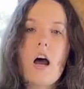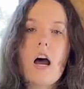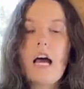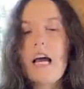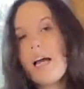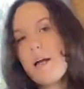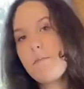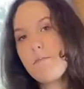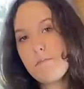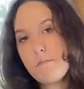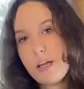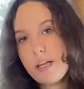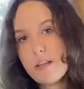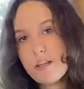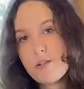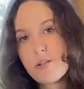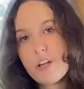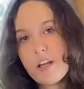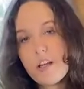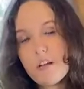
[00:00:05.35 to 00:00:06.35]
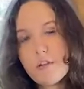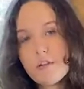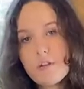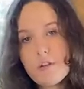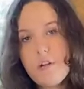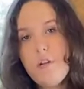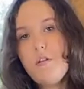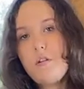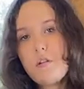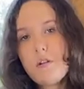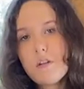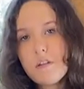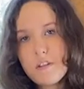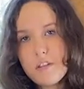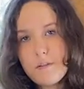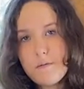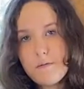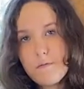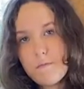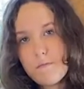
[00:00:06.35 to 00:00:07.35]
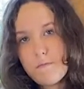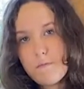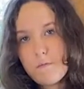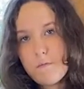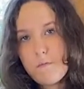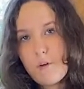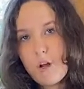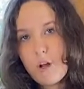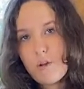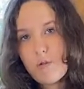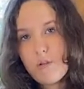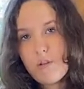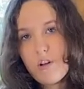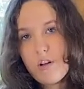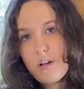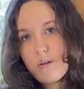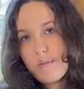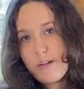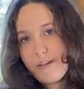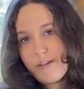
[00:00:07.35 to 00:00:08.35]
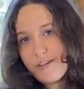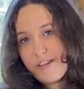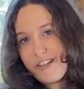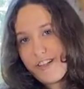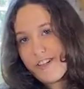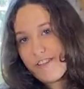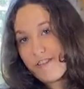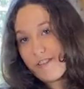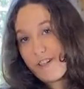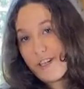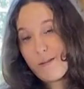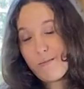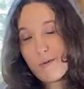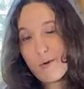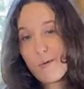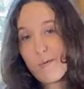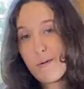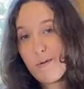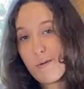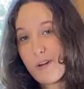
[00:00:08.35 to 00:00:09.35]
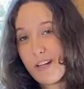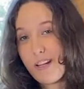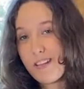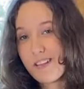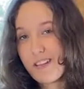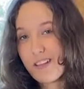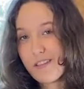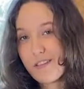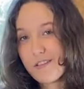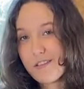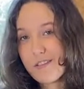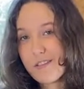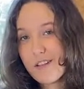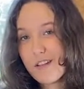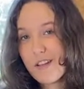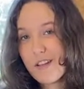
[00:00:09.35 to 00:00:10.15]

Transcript: I made this channel so you could follow along my journey learning more woodworking skills.